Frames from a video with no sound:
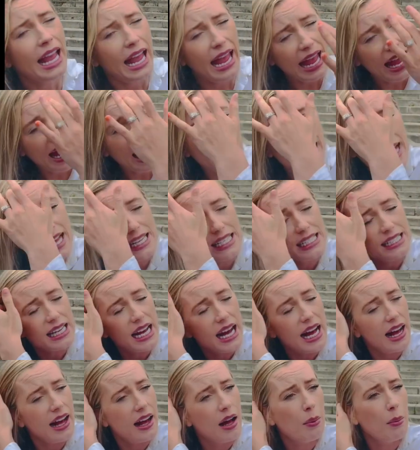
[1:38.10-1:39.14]
and
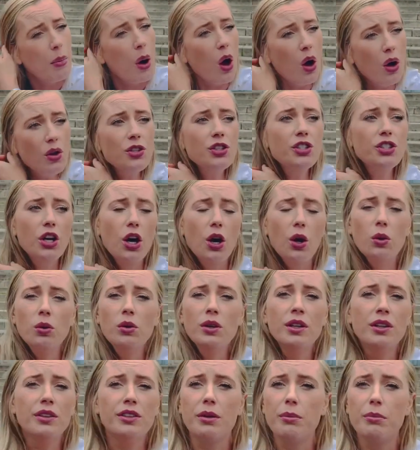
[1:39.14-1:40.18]
also
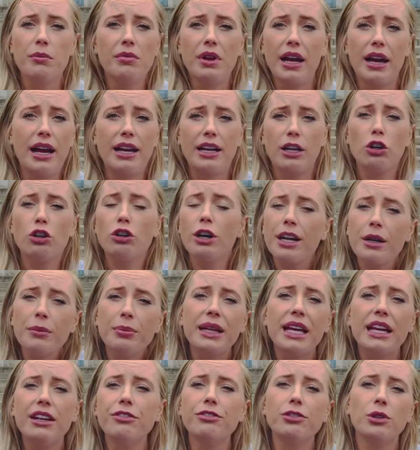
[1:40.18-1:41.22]
an
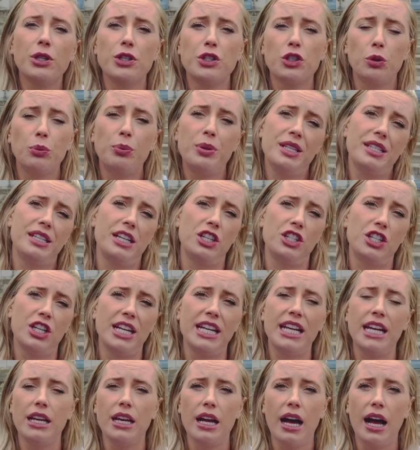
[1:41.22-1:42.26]
incredibly influential position.
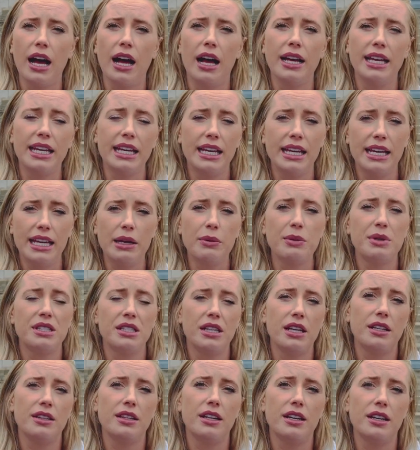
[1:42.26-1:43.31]
He was
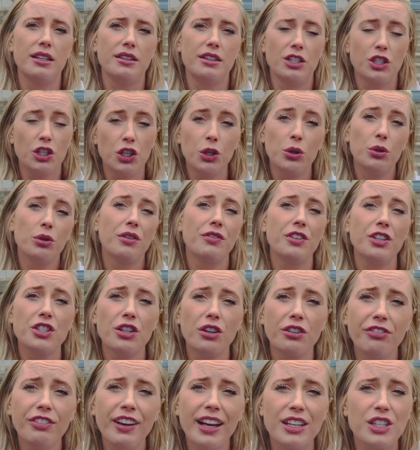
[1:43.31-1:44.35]
the tutor of the
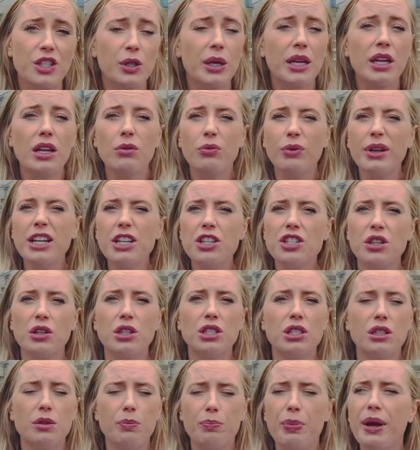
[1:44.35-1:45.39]
Dauphin. So he had reached this
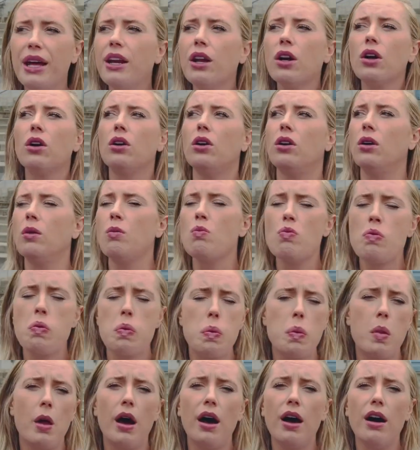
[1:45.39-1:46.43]
pinnacle
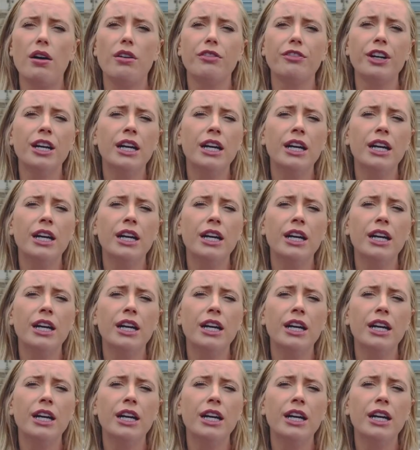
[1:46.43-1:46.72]
of